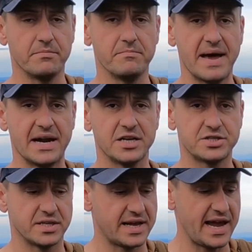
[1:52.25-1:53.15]
manage
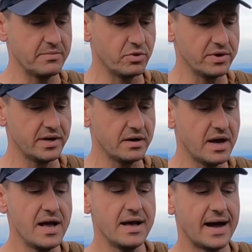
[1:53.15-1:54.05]
the cable here.
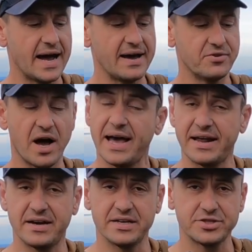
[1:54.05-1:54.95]
I have not
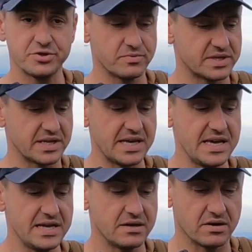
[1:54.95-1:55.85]
had an issue with the
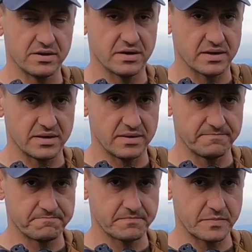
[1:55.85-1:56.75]
heat on the
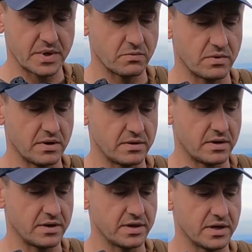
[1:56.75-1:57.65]

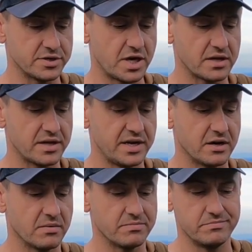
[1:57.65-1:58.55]
shotgun
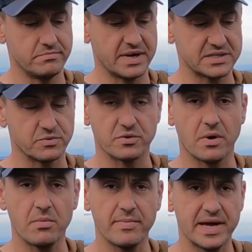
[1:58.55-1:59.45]
here messing with the
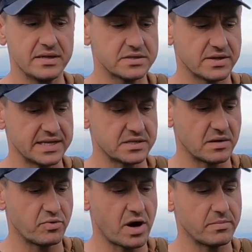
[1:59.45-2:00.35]
rubber band, so that's not
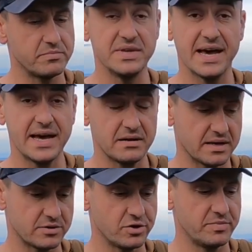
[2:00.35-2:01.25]
a problem yet.
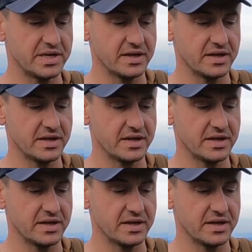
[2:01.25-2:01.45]
Could be